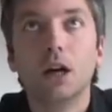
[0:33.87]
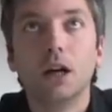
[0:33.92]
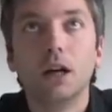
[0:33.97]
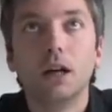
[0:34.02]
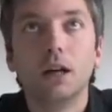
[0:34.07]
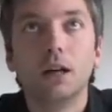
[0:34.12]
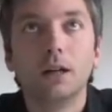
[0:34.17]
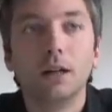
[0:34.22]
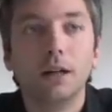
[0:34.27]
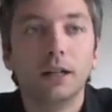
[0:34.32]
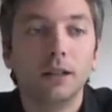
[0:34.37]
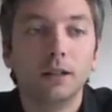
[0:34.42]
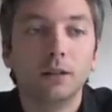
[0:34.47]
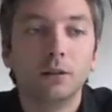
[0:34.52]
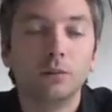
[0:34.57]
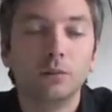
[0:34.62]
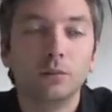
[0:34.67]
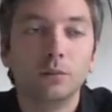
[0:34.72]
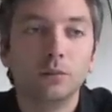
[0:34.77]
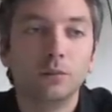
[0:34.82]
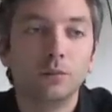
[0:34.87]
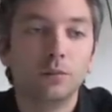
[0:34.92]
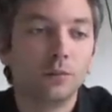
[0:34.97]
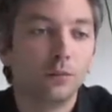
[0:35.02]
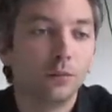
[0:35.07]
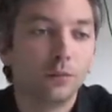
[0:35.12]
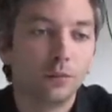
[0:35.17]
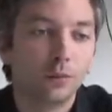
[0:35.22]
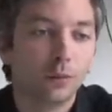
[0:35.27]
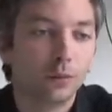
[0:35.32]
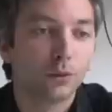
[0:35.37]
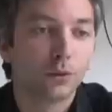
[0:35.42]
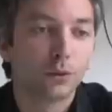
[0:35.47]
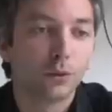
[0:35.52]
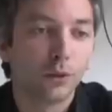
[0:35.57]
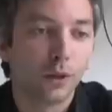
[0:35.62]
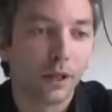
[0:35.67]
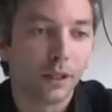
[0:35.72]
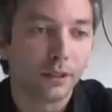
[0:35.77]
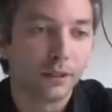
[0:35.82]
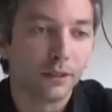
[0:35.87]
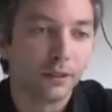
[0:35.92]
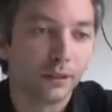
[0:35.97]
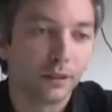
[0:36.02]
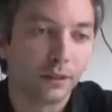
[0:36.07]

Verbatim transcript: and also like in